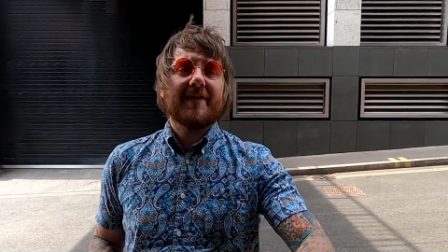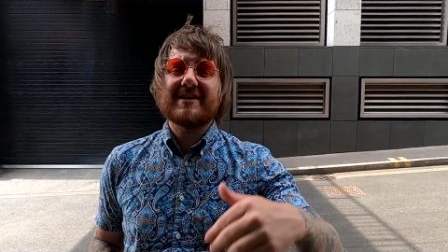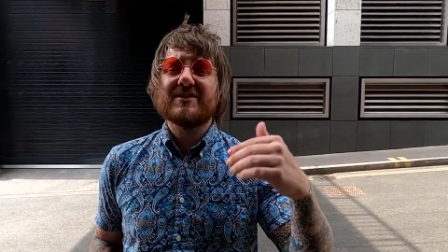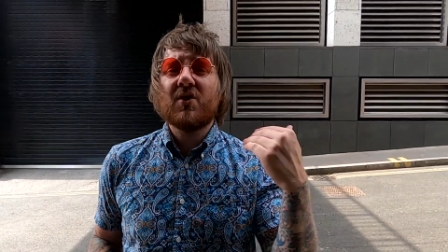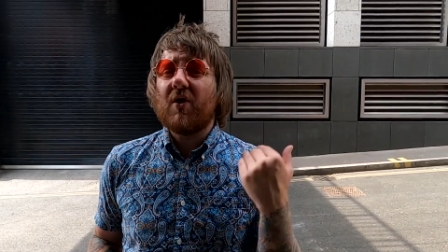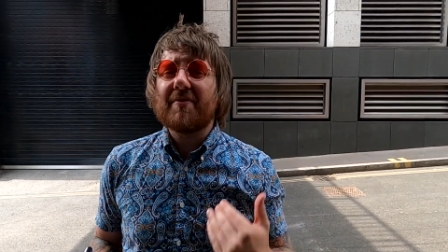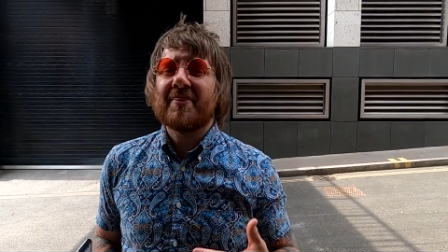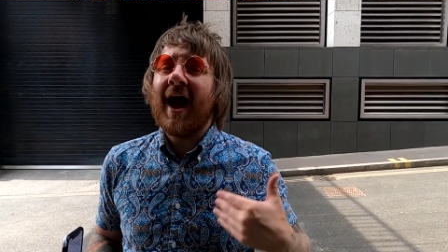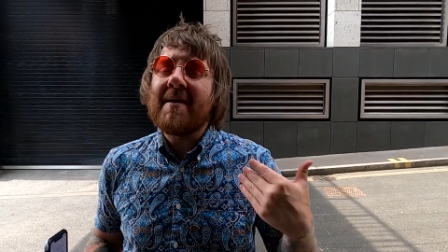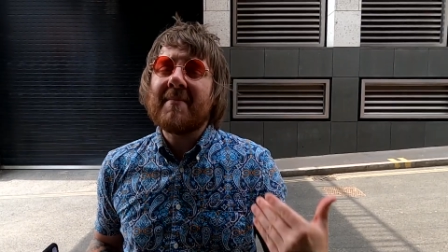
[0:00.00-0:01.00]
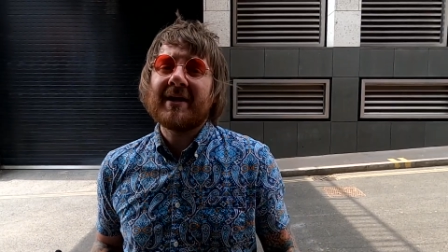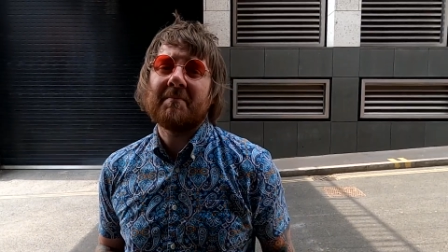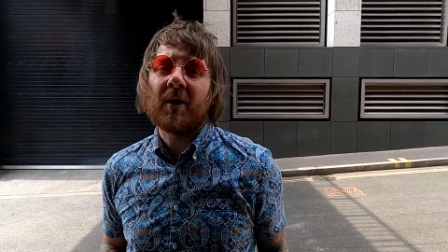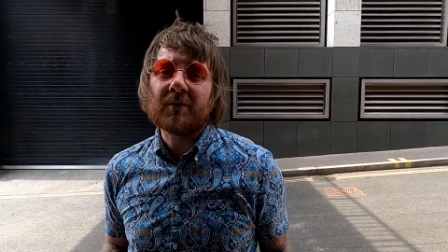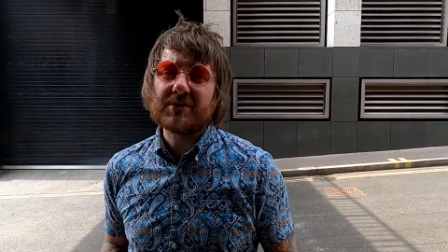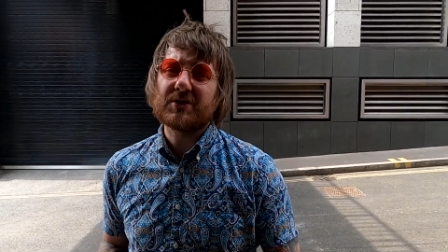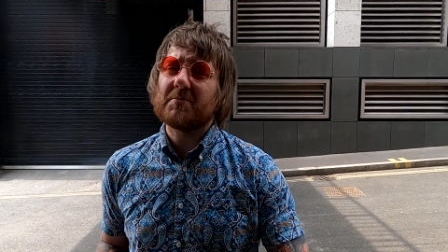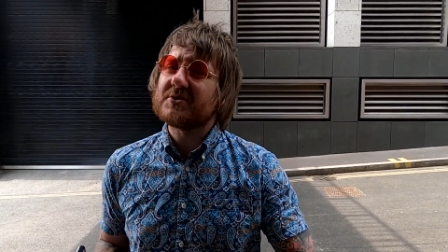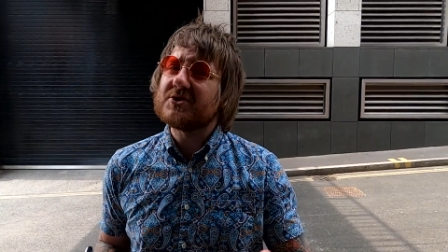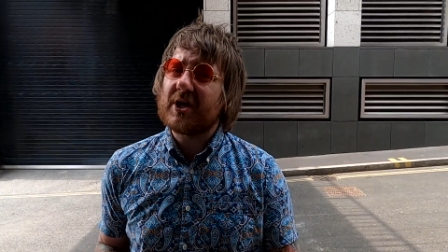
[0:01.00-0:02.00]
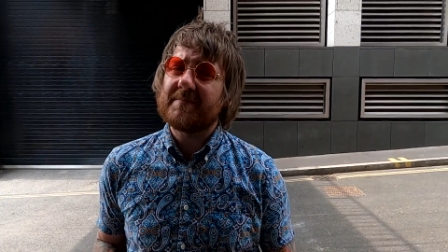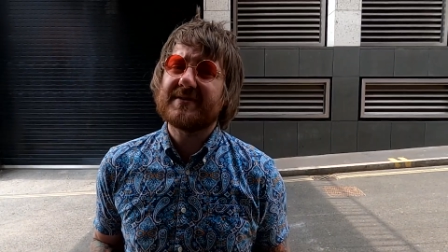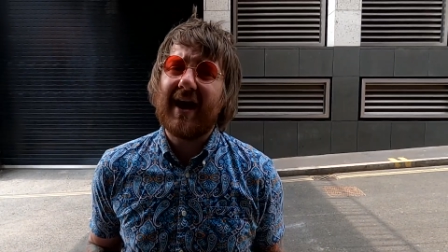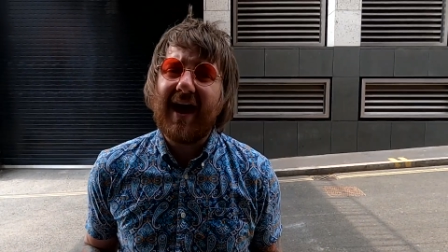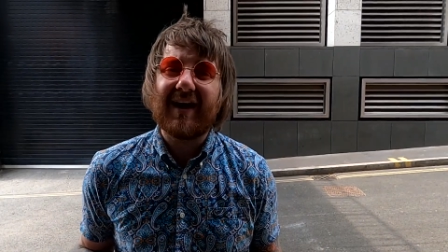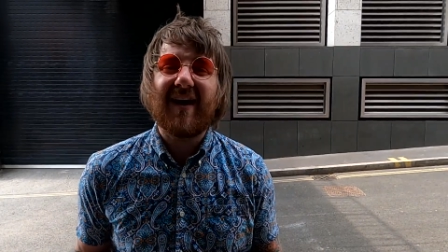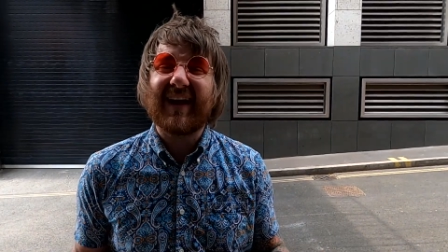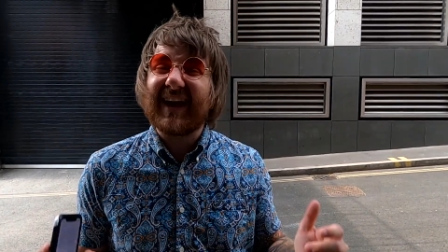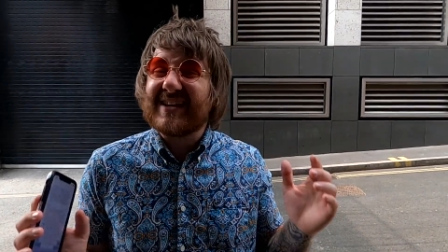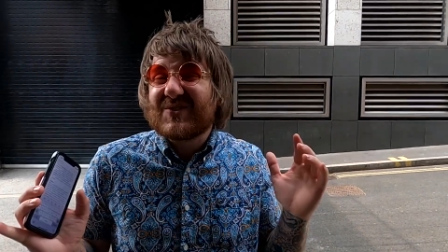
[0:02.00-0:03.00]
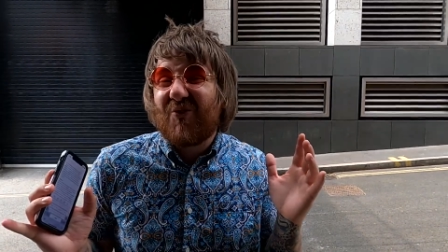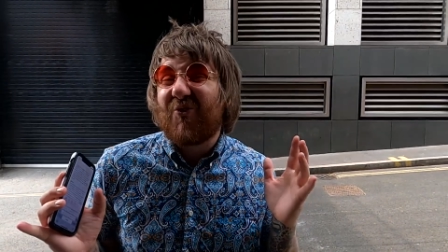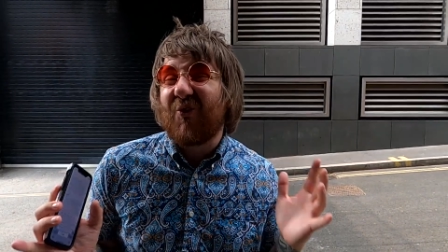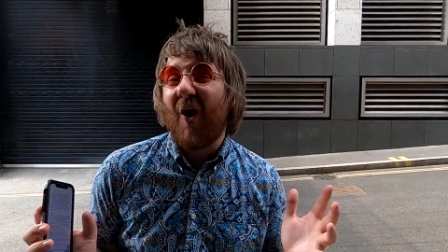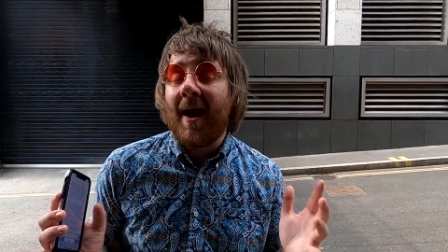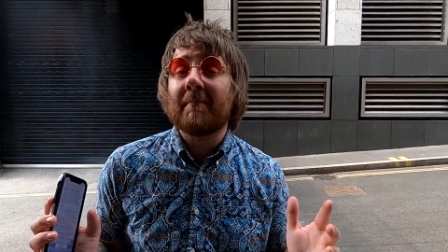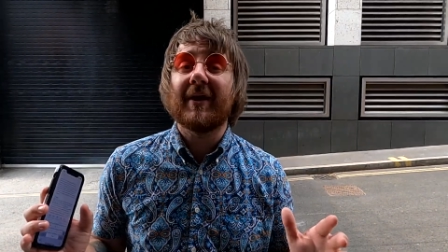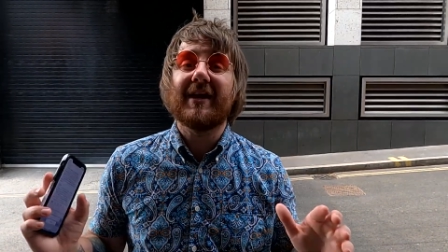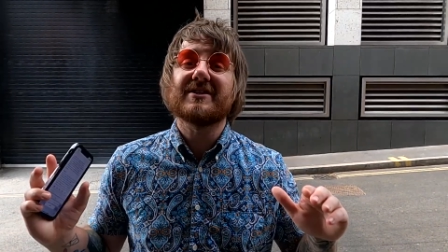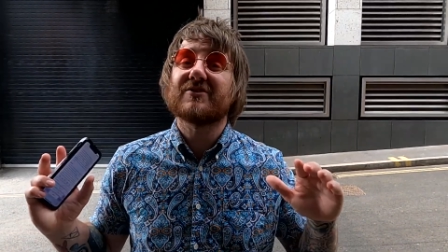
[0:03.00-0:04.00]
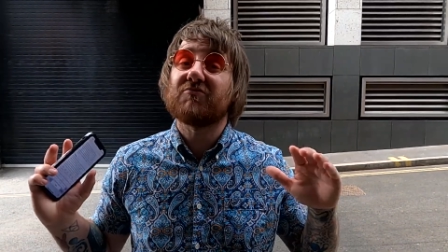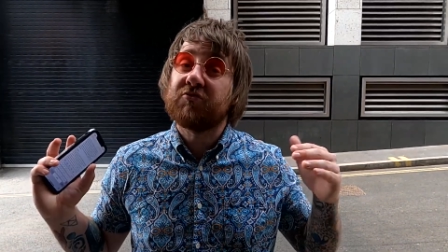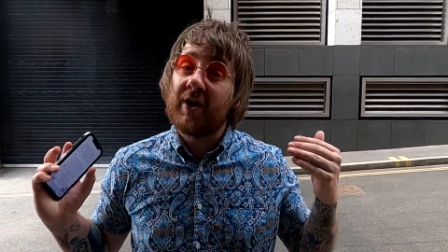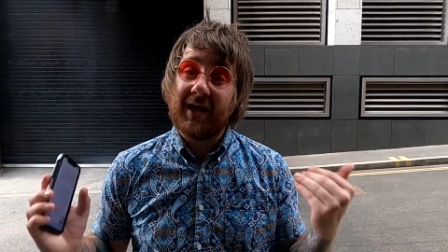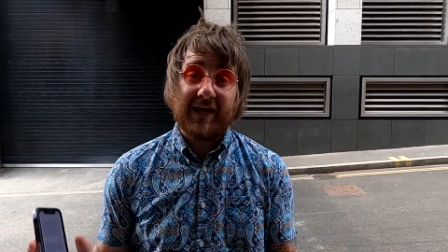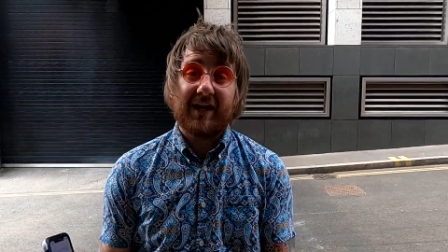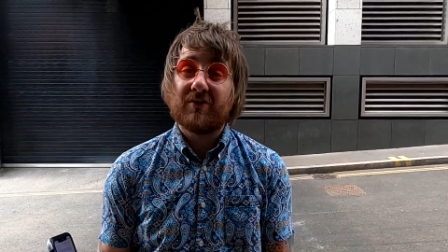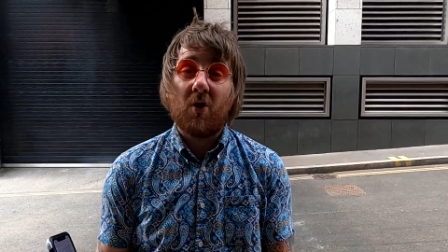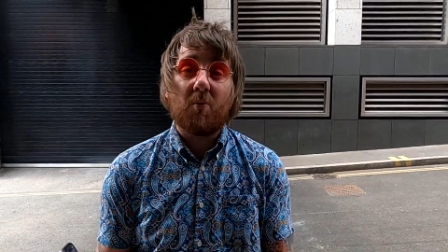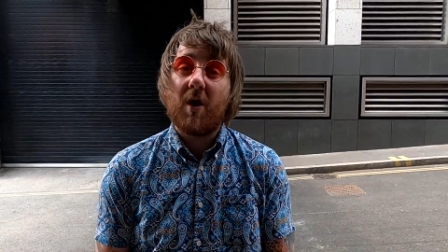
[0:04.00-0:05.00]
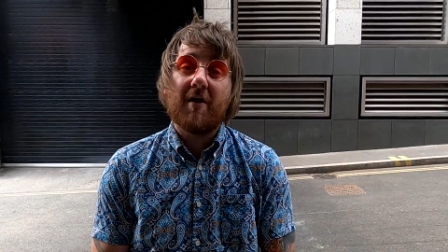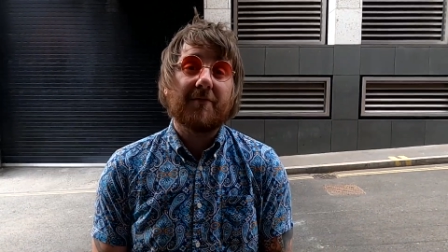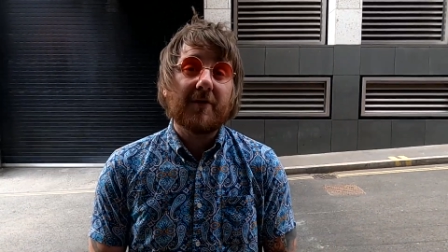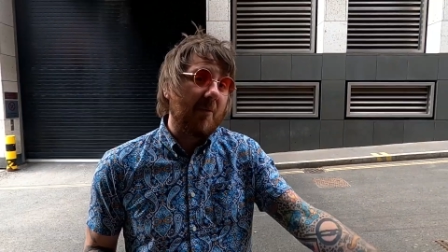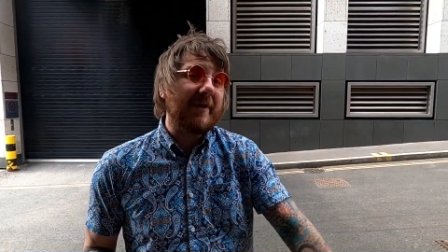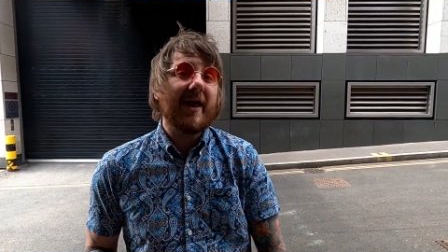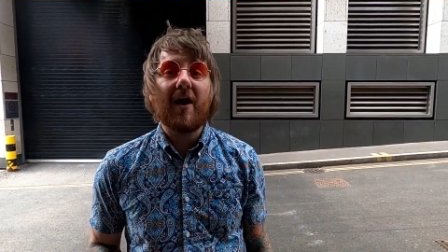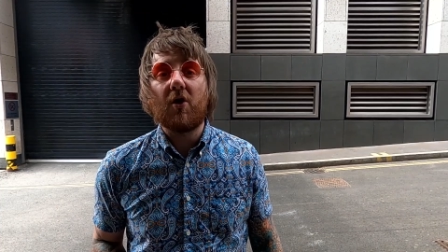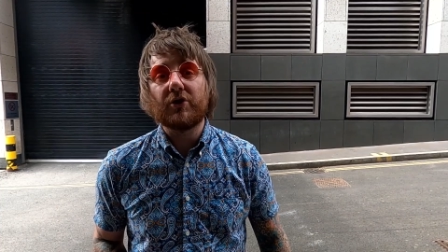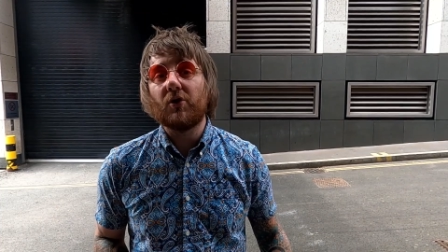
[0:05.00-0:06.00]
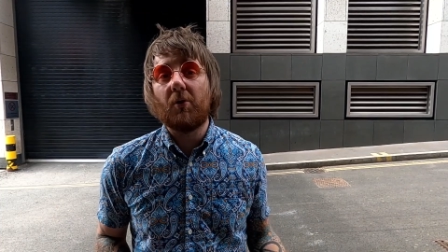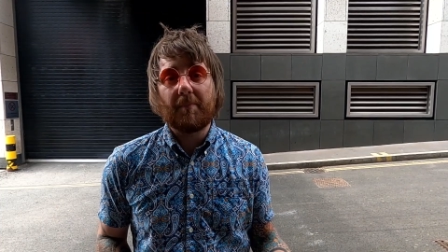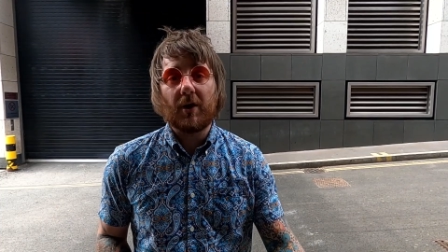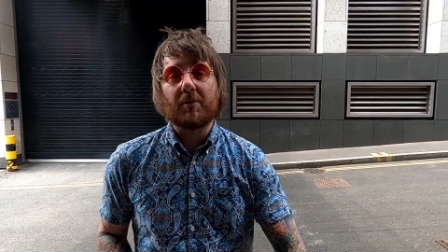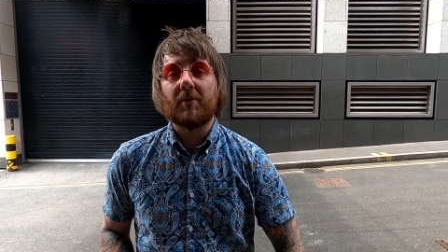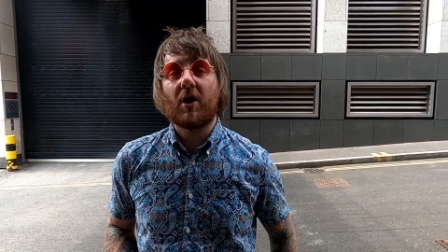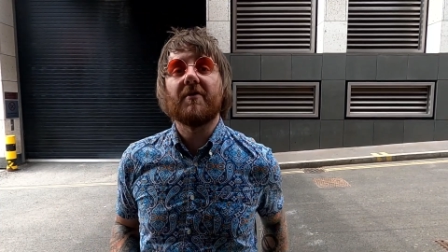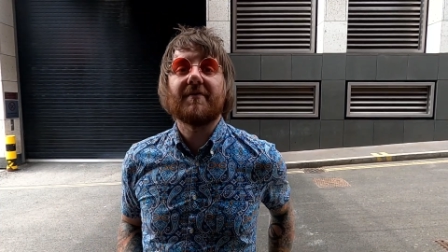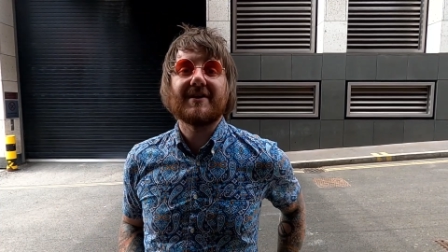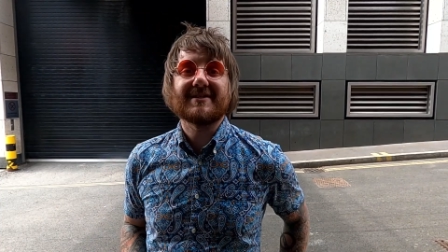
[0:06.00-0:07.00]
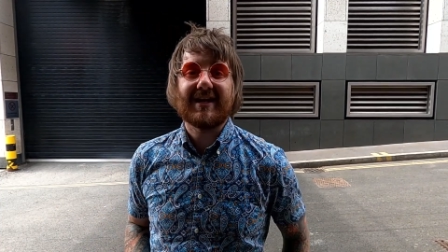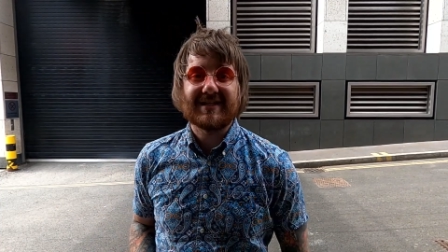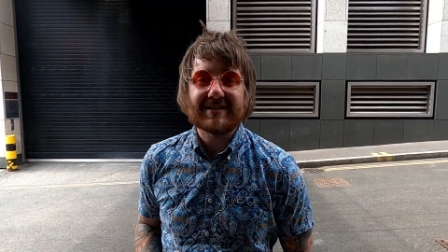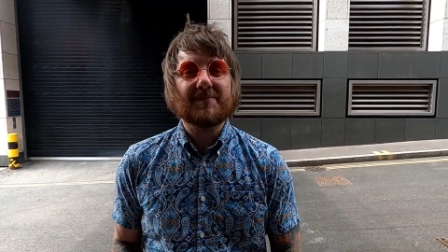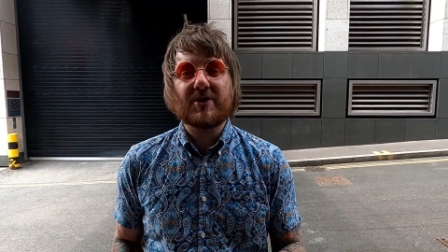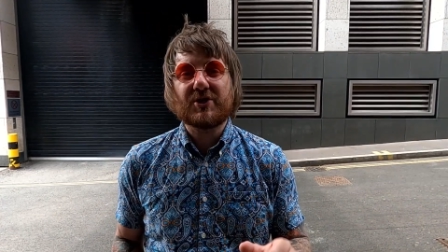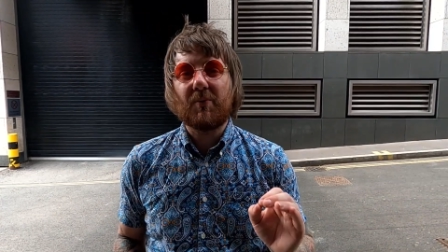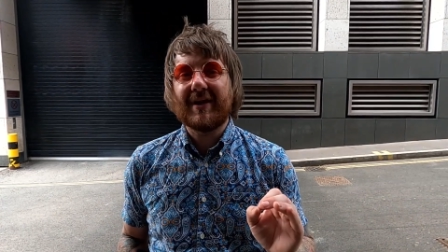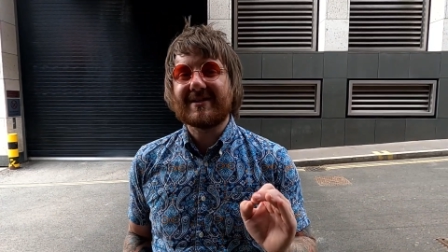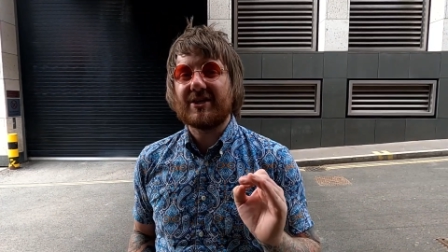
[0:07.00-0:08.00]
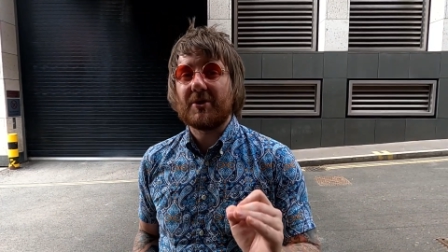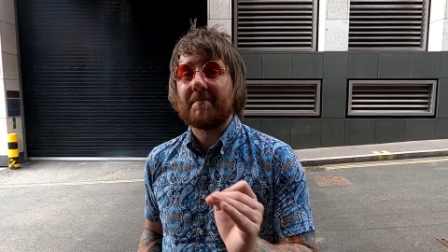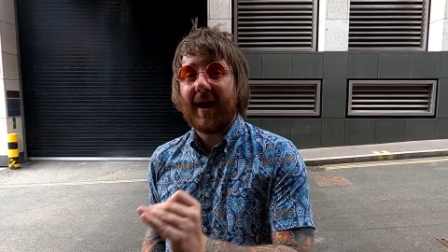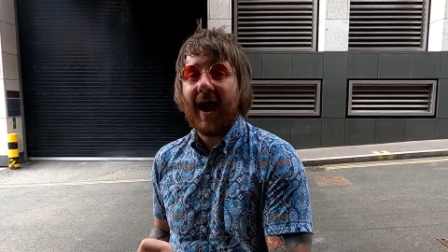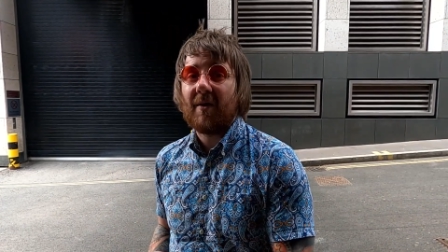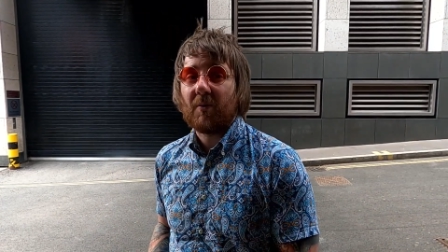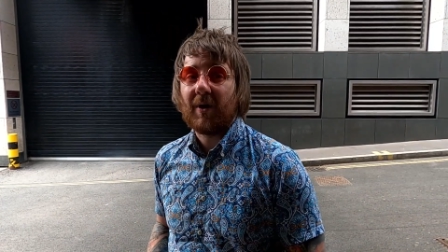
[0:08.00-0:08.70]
There's not that many Pokestops and gyms there. Like, it's right, but it's really not worth going there on your Pokemon Go Fest days, especially when it's actually a bit out the